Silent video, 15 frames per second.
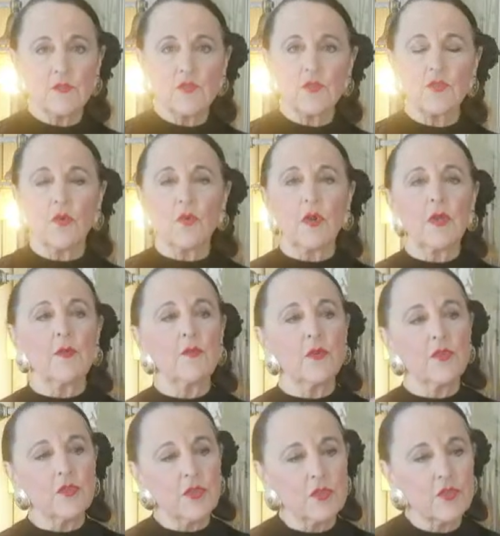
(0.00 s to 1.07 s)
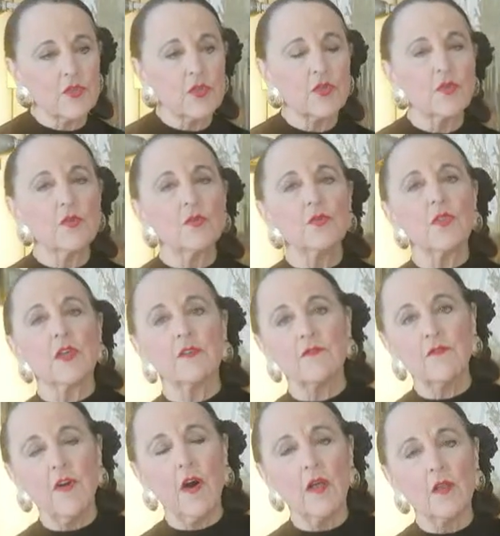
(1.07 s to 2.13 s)
story with the two that
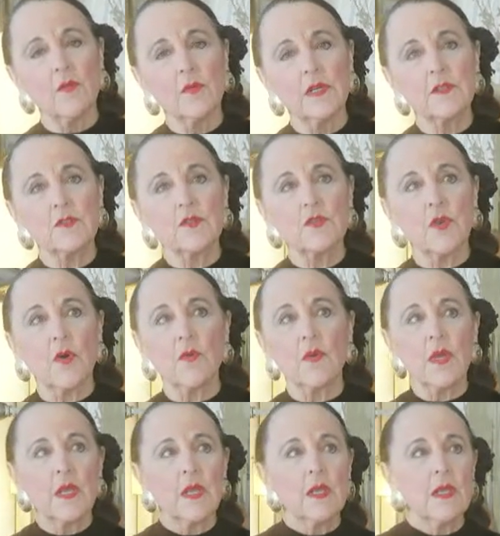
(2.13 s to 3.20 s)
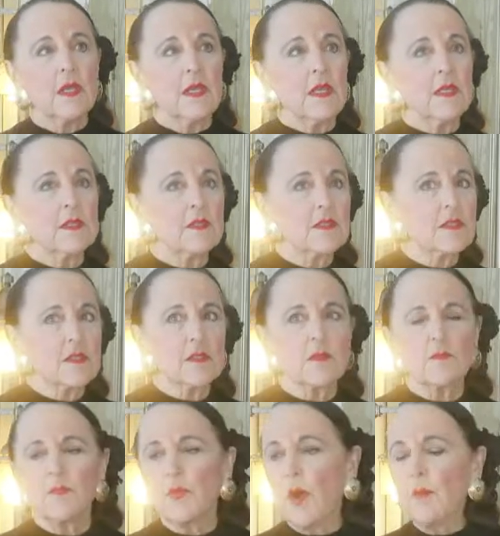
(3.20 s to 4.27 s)
follow it. So it's
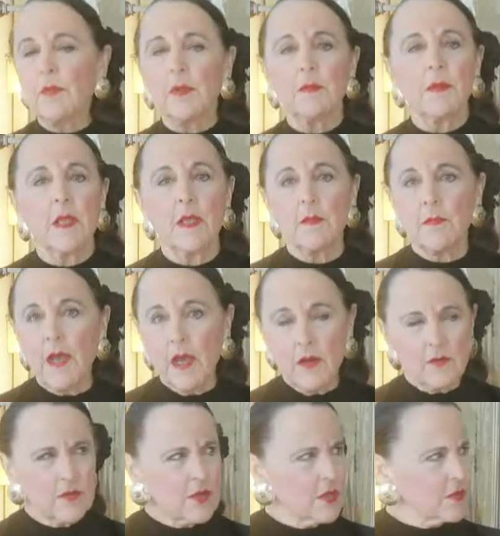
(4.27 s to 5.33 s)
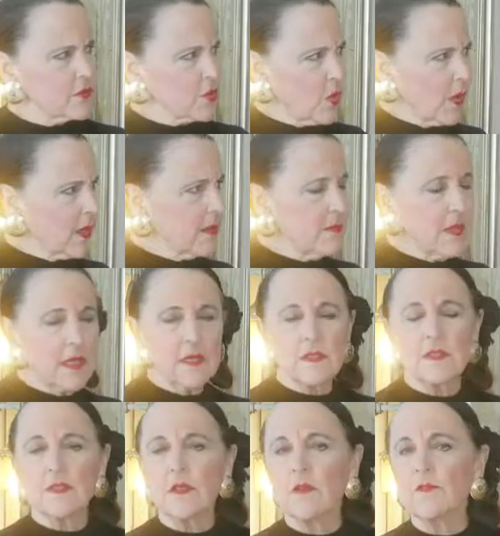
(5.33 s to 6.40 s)
probably about 20
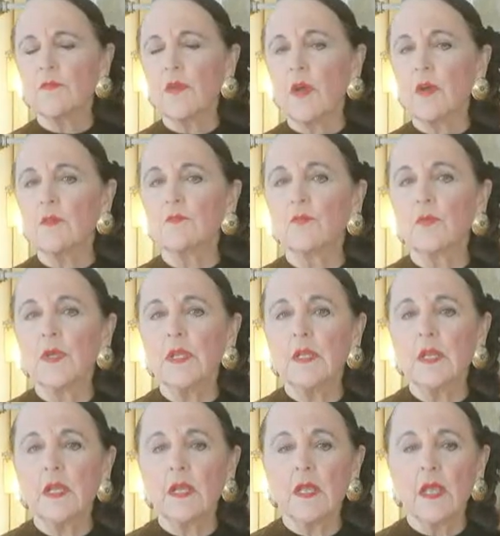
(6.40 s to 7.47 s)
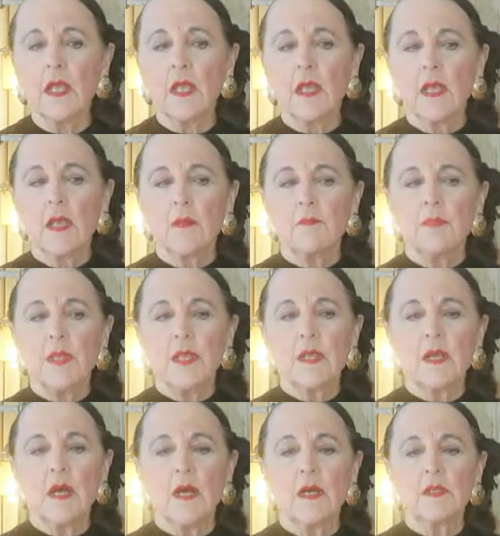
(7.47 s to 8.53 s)
minutes of reading,
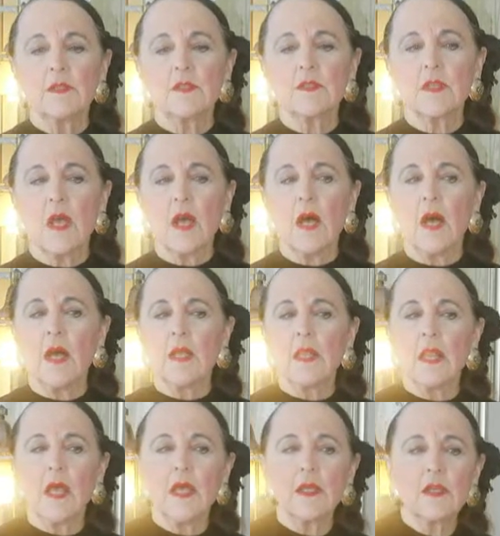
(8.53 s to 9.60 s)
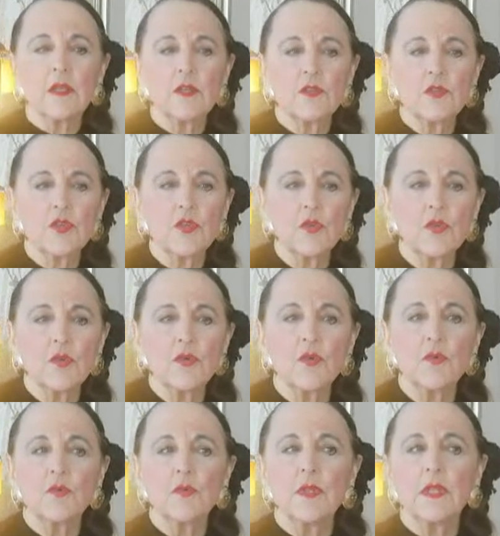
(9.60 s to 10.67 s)
because I like
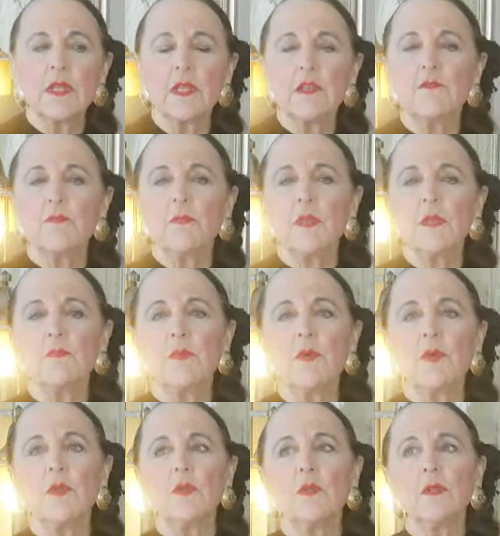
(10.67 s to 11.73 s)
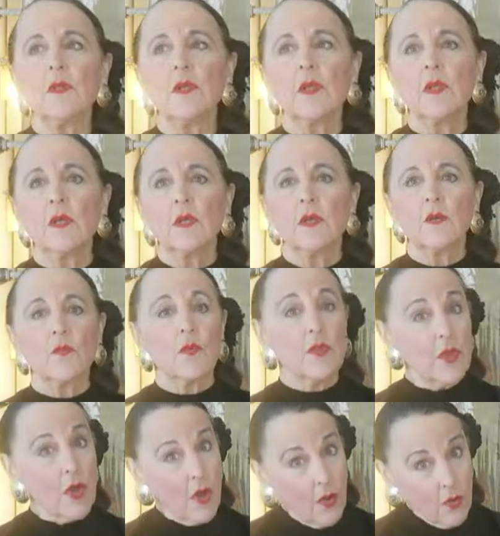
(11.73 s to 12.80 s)
to leave people with
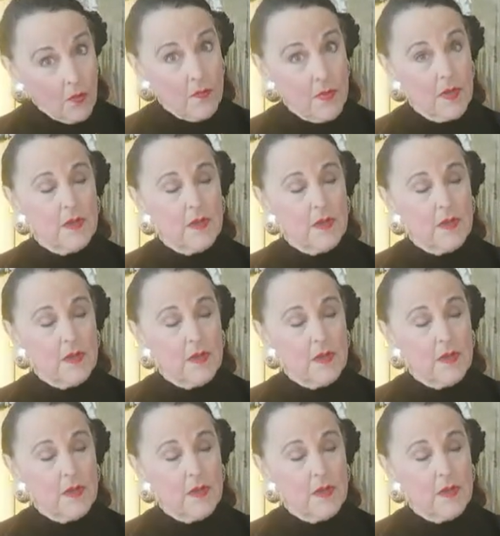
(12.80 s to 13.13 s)
hope